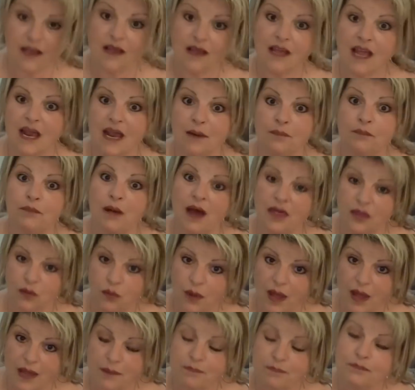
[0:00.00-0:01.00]
and by the
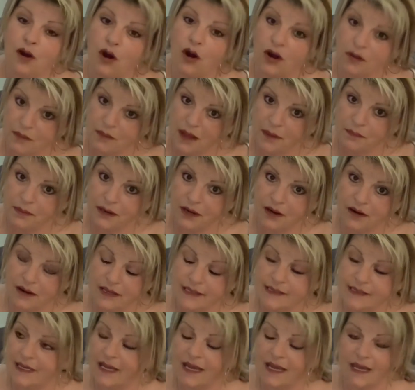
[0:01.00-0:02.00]
way, part of my
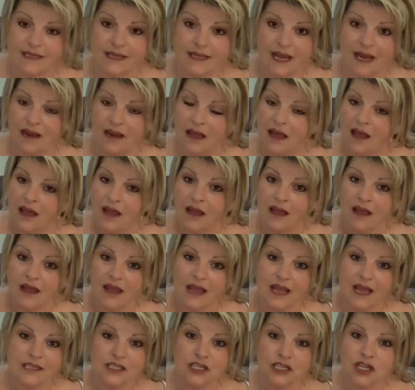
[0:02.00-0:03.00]
appearance
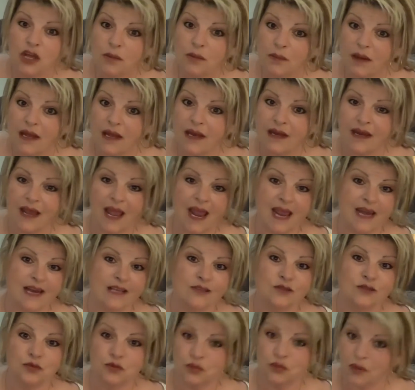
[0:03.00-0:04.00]
it's humid and
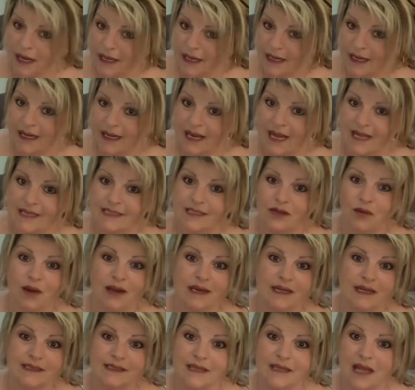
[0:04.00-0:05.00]
it's raining, and so I
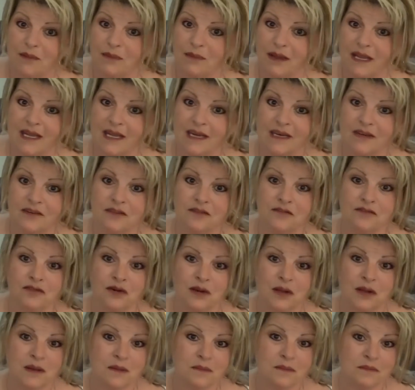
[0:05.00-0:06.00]
just come in
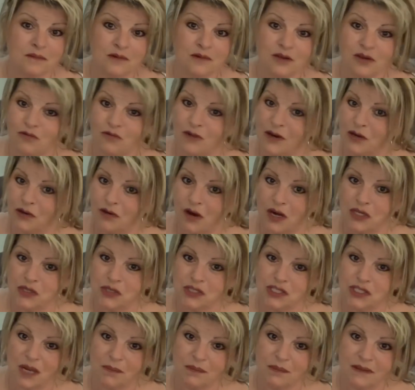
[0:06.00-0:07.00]
from
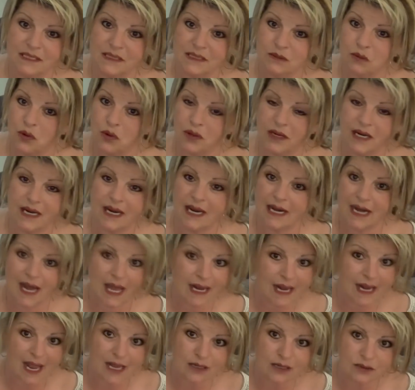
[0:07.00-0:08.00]
grocery shopping this morning and I
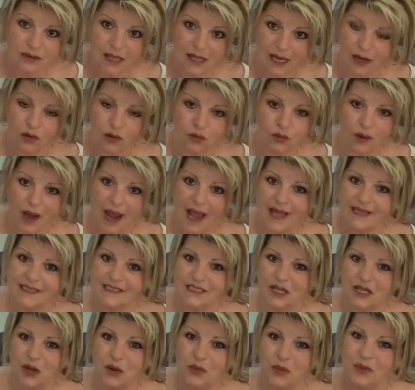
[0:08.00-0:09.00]
got like a rat,
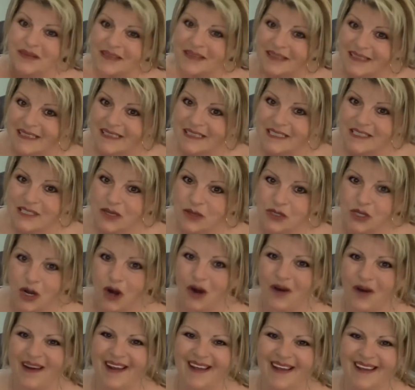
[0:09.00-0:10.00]
so
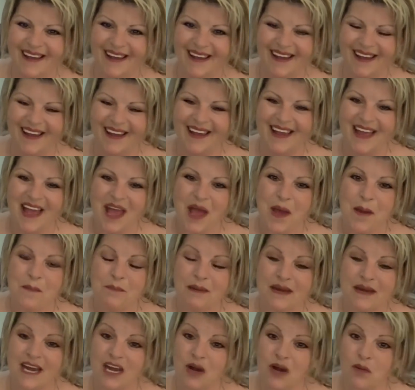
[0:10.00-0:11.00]
sorry. But
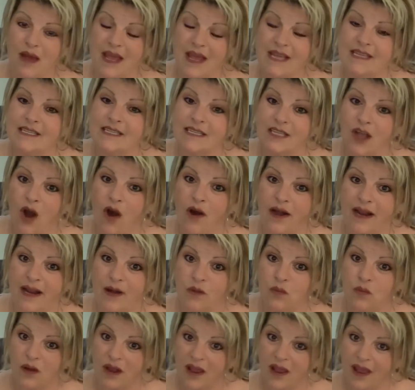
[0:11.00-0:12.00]
anyway,
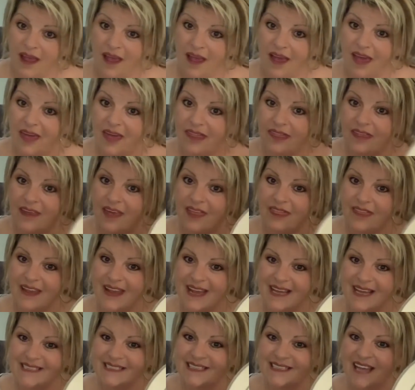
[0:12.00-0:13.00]
starting with
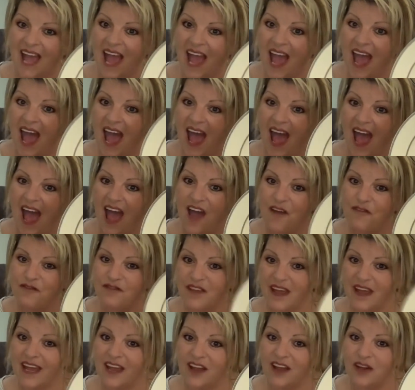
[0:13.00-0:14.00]
this, I
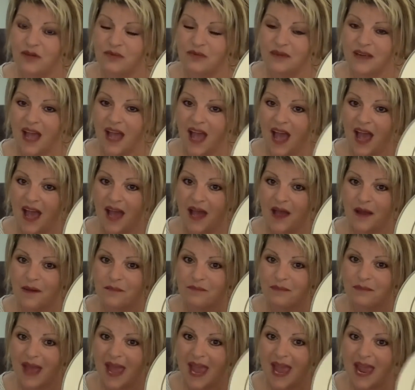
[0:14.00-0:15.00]
found,
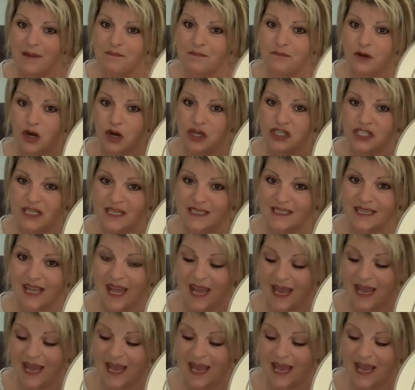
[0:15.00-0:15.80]
I had purchased